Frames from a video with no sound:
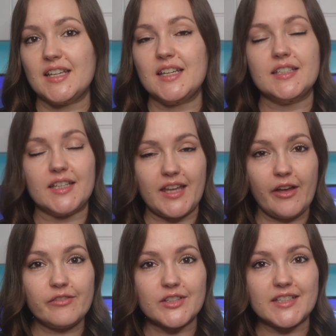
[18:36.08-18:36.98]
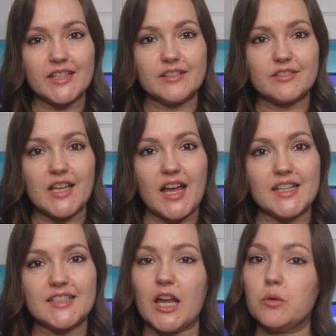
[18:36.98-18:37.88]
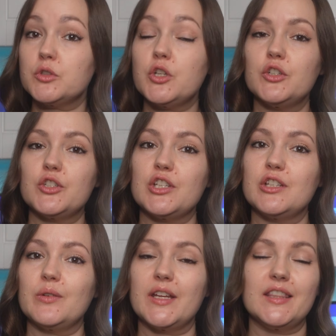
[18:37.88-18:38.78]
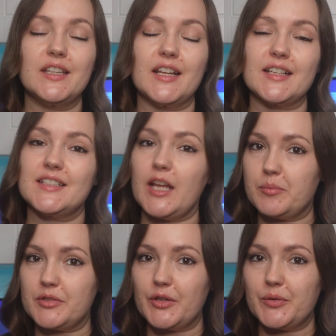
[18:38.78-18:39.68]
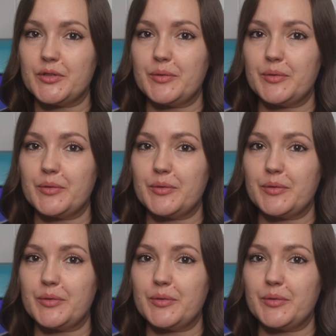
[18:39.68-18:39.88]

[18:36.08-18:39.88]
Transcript: Take care of yourselves, and I will talk to you in the next episode.